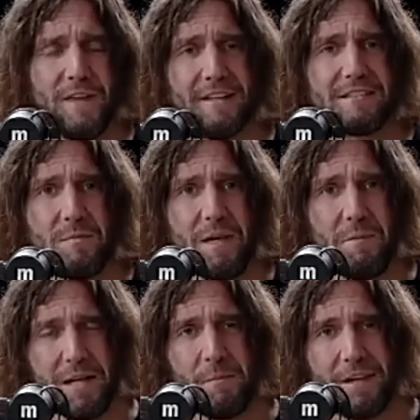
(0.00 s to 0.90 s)
things to be a
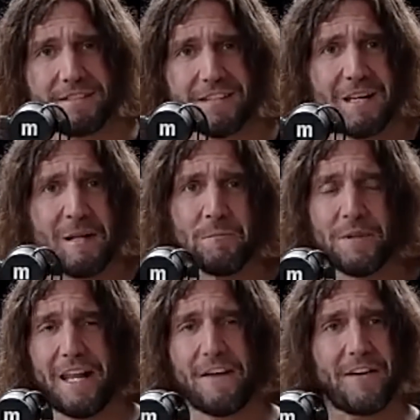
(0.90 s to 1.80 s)
minimalist?
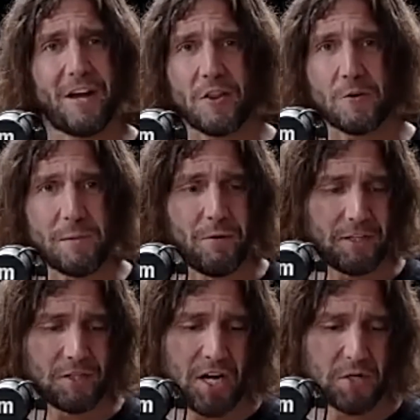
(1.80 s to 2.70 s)
But then I found other people
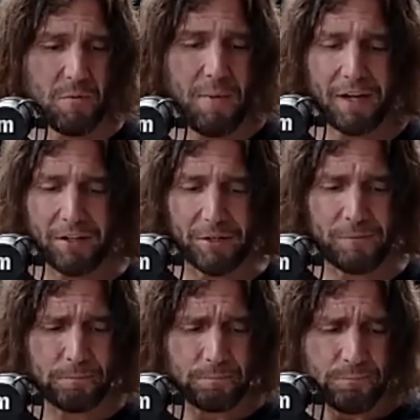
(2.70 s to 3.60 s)
like Joshua
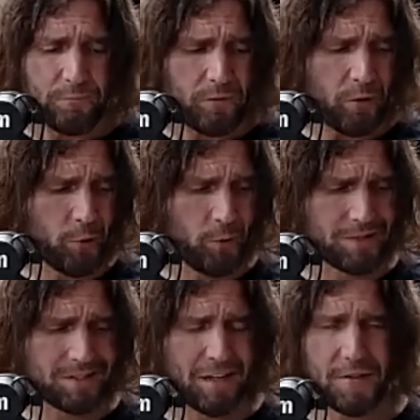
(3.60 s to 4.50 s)
Becker, who
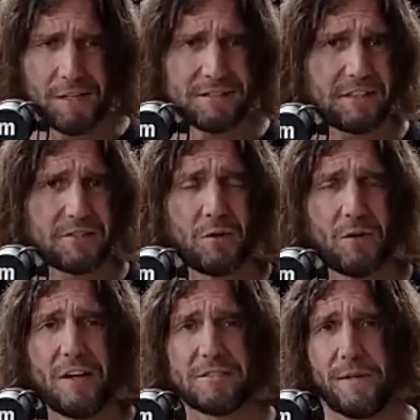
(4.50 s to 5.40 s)
was a
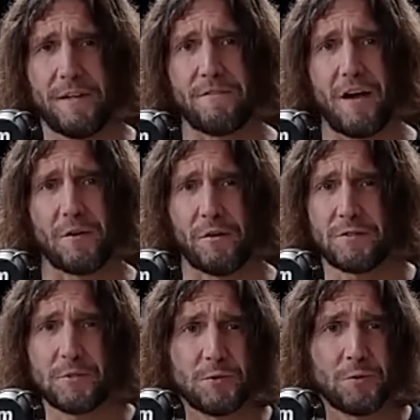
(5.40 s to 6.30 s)
36-year-old husband and father
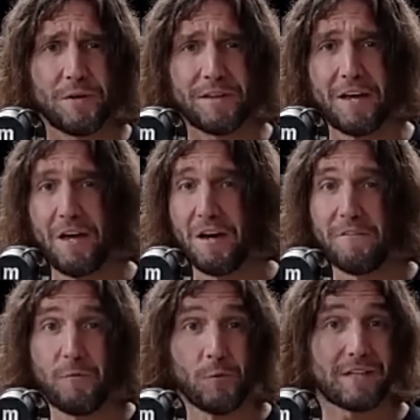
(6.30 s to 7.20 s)
of two with
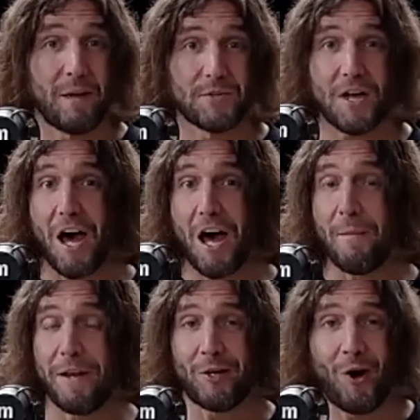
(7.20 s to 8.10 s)
a full-time
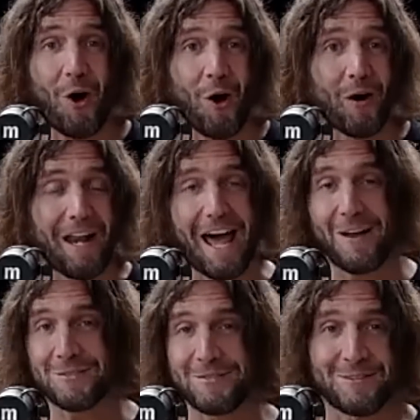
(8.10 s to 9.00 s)
job and a car and a
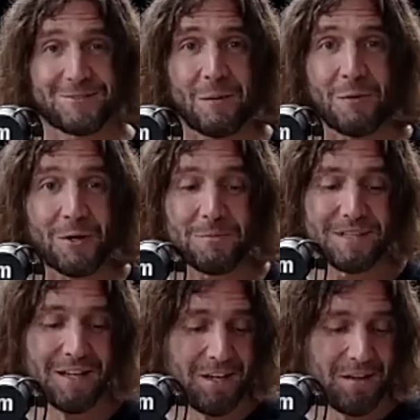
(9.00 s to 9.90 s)
house in the suburbs.